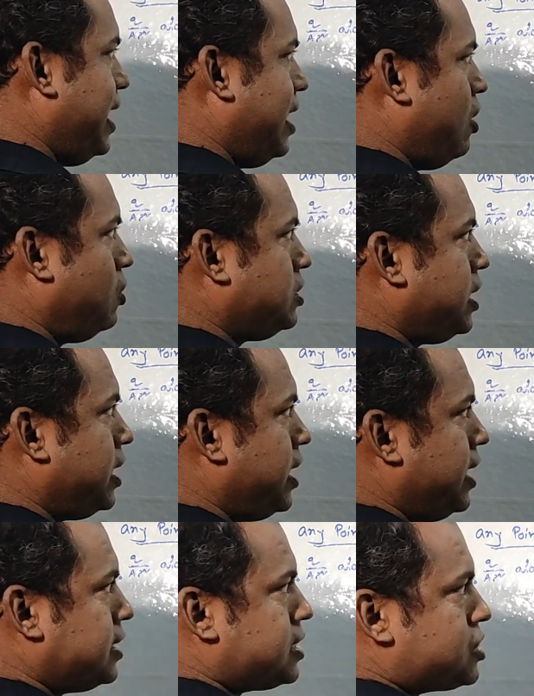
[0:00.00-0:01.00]
along the
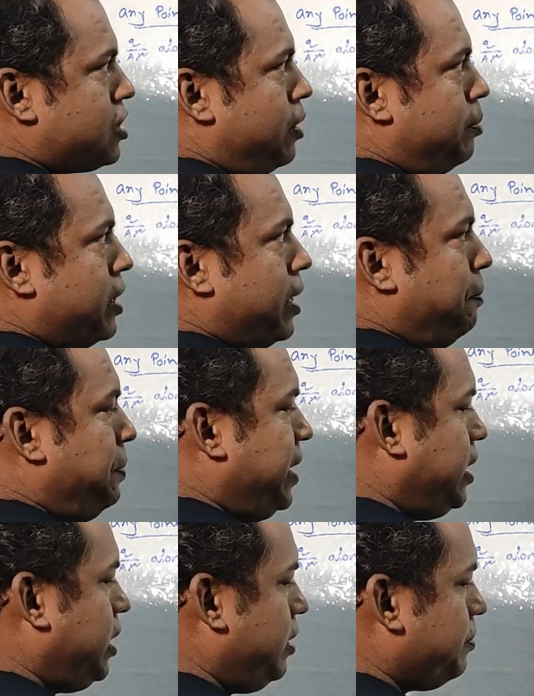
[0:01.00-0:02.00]
directions of
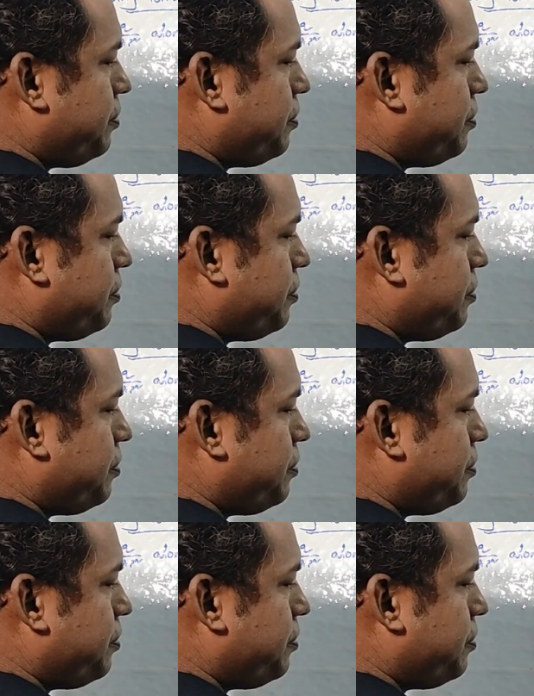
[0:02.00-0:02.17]
PD.